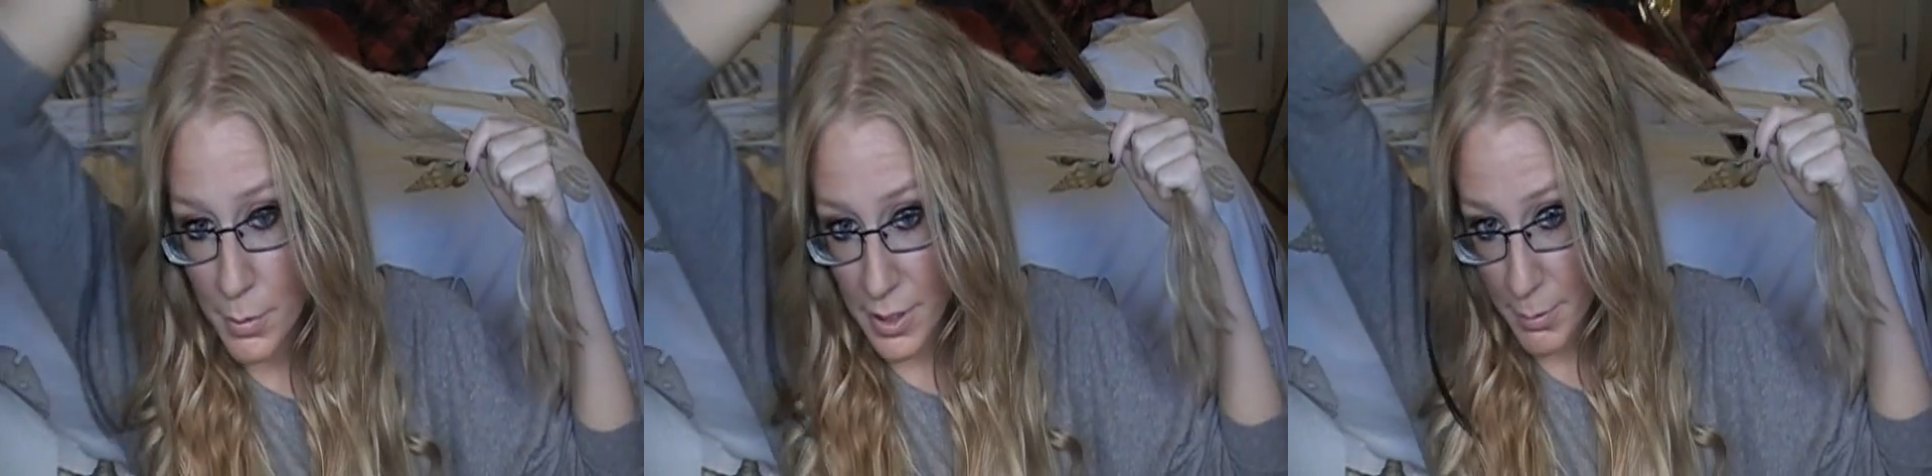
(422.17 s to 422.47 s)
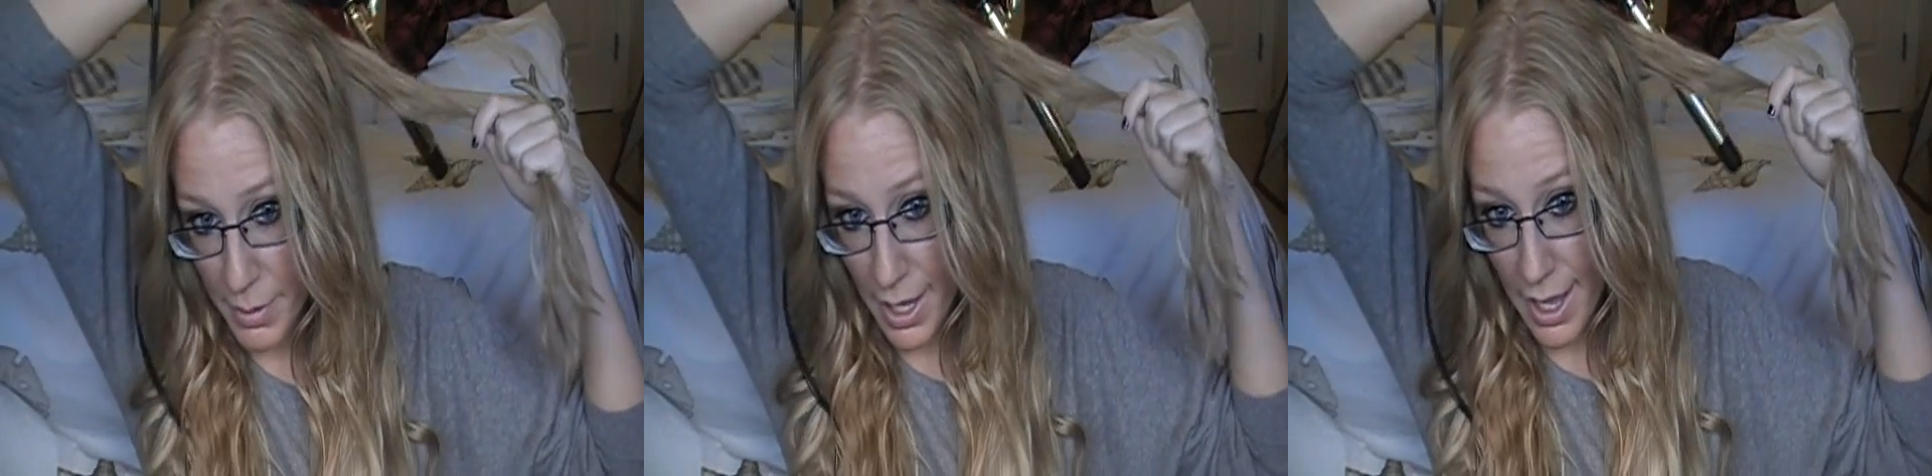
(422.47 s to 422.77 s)
put
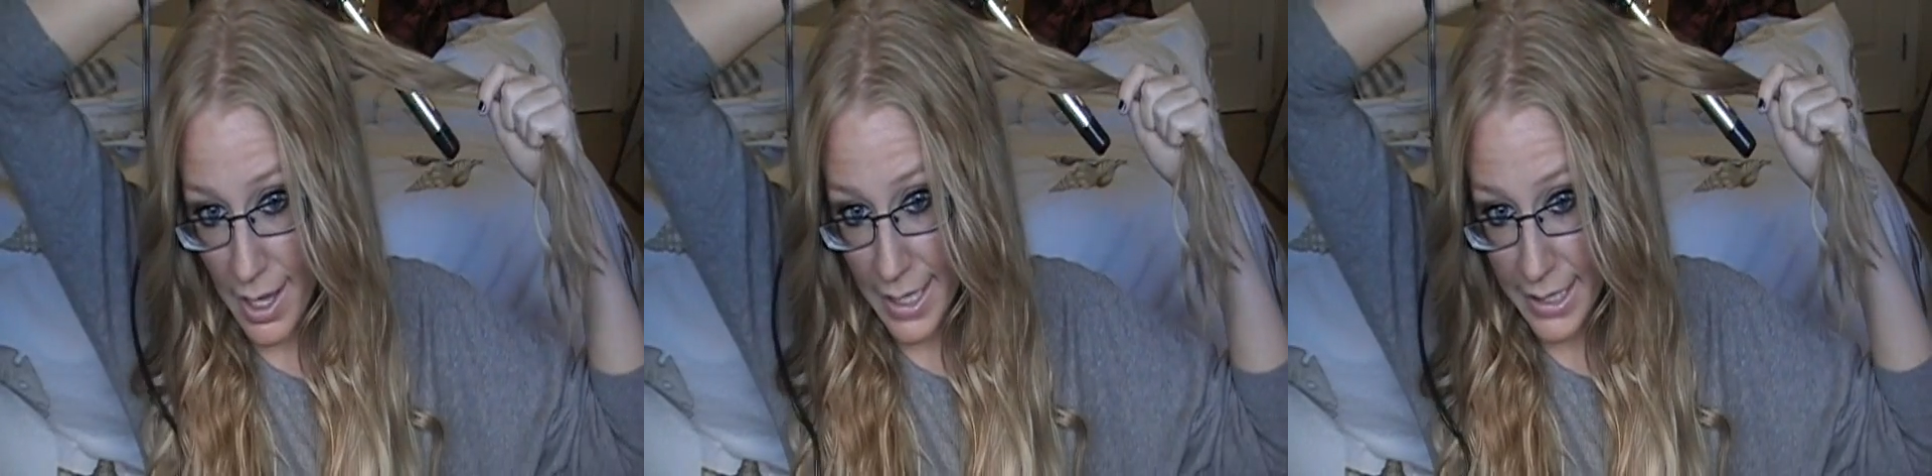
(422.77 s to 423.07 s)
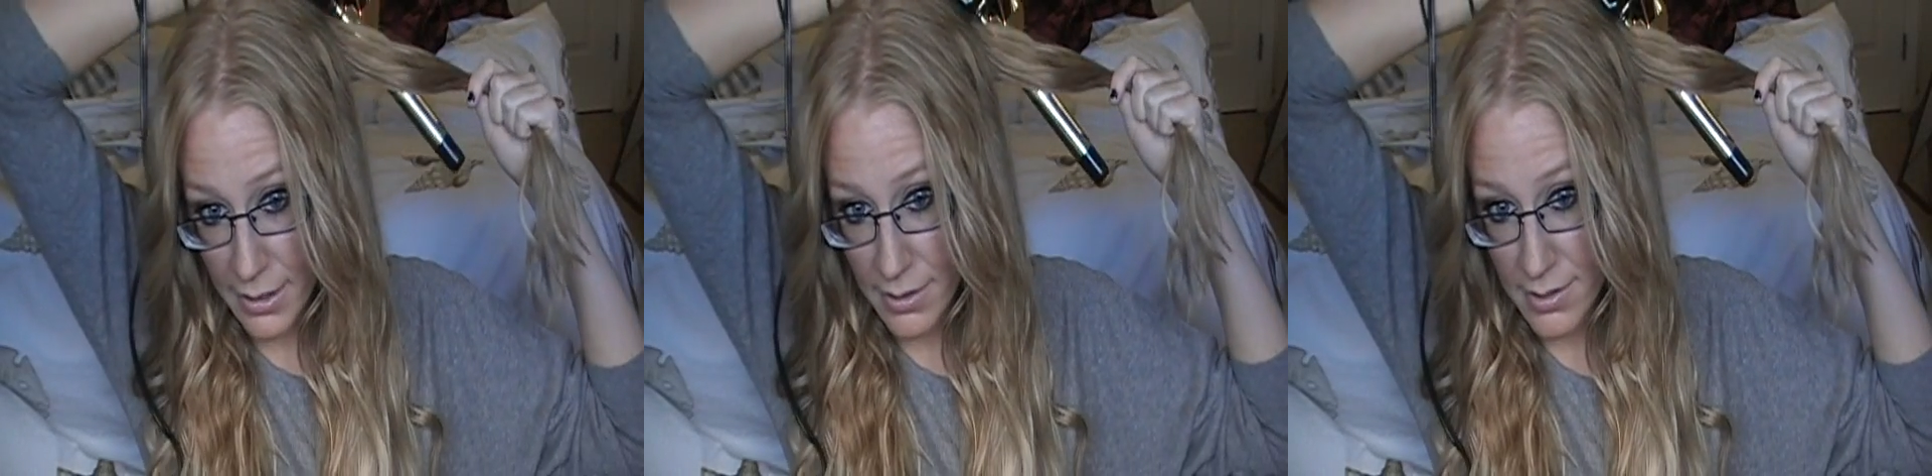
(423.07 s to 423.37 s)
it
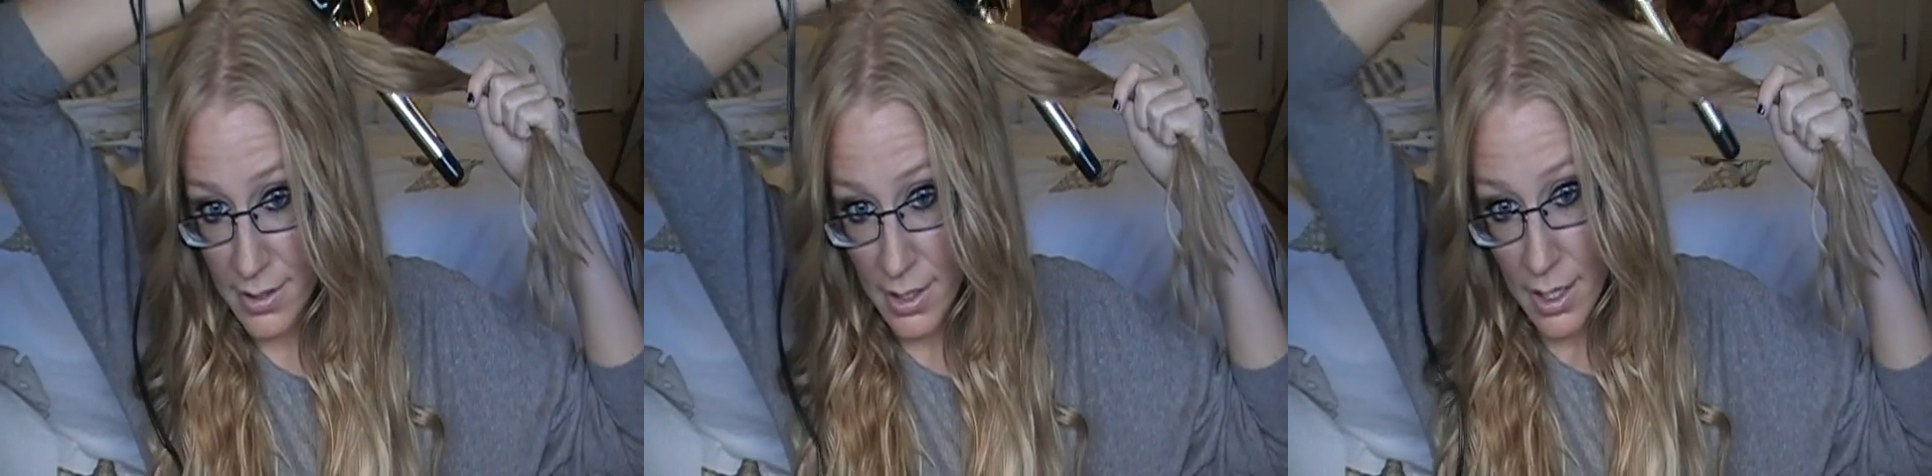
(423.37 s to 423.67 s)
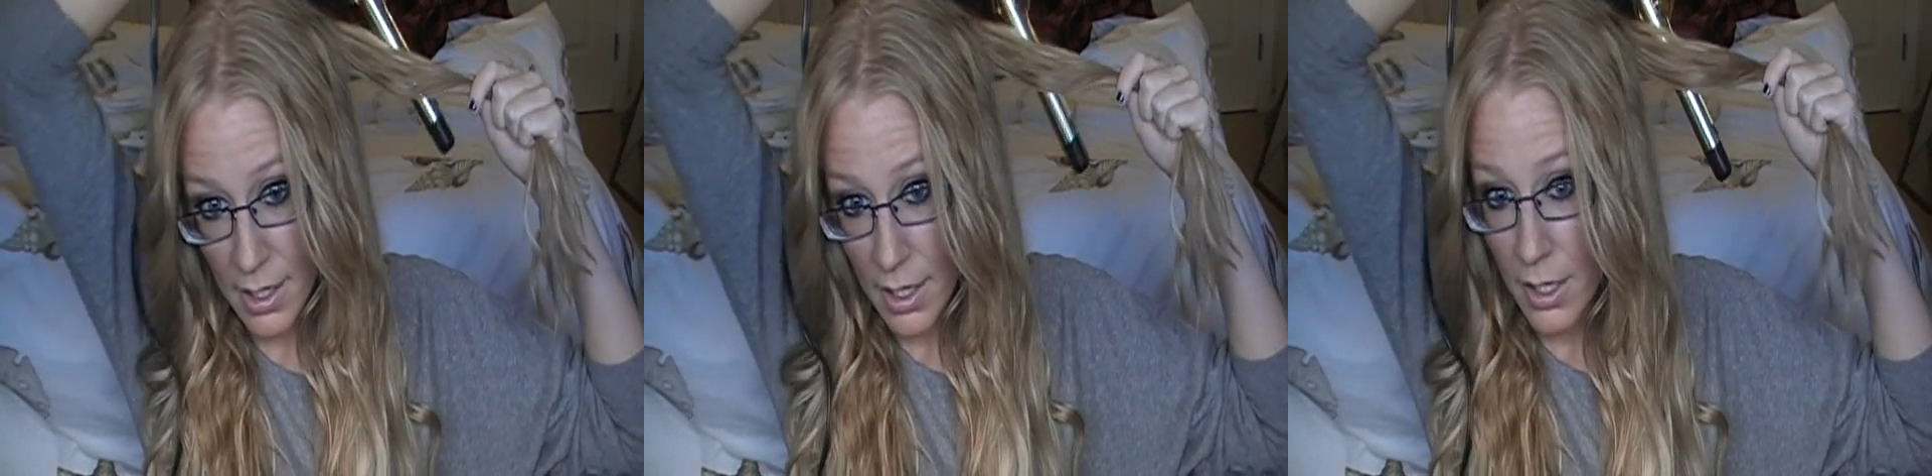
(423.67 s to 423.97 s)
behind
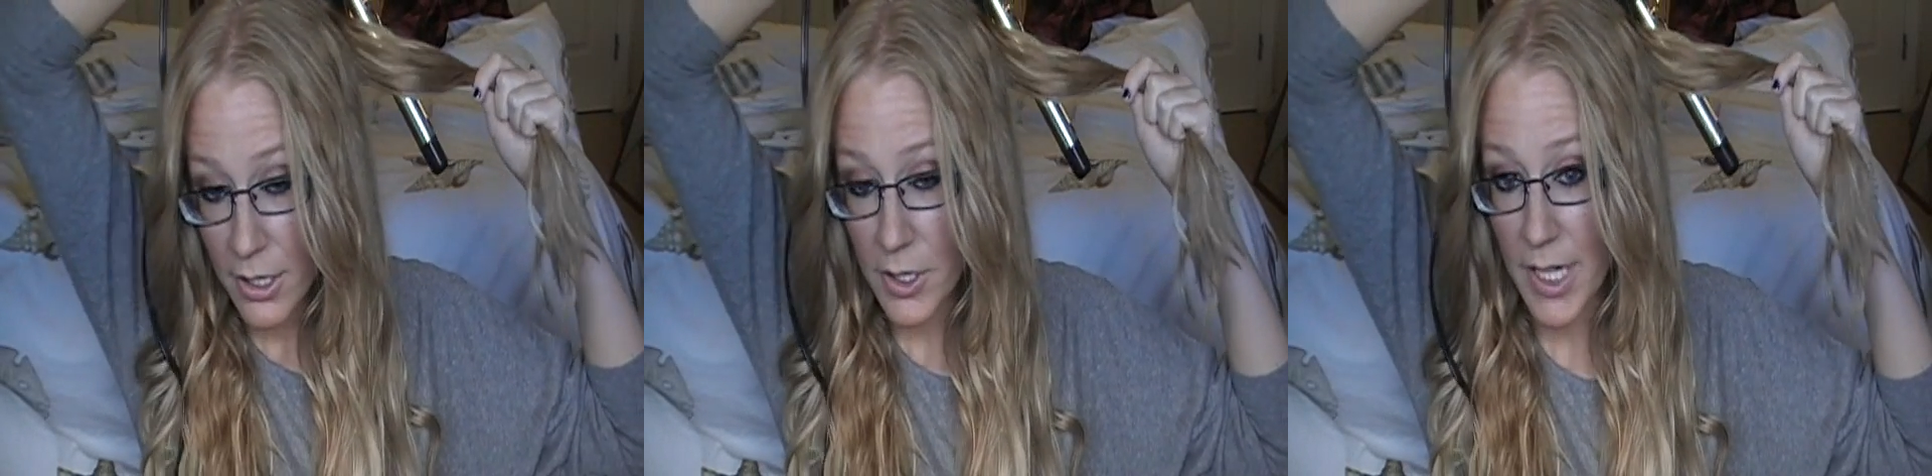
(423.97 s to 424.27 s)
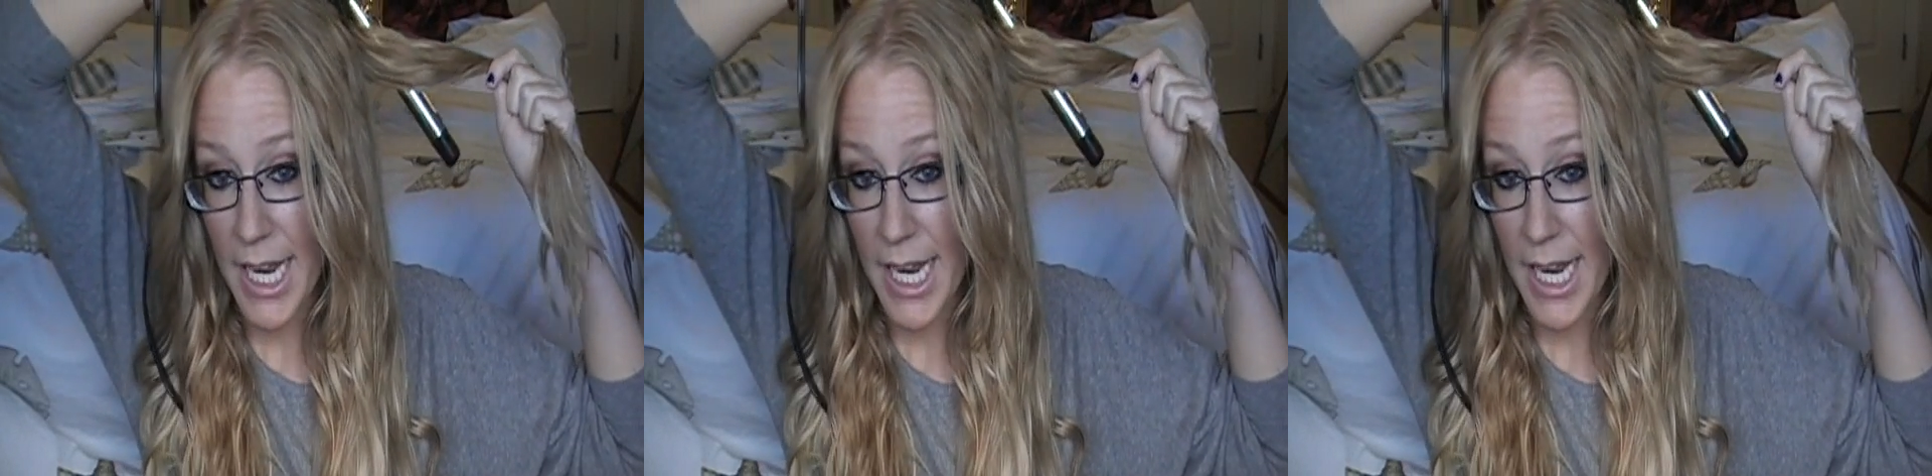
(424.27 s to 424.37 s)
your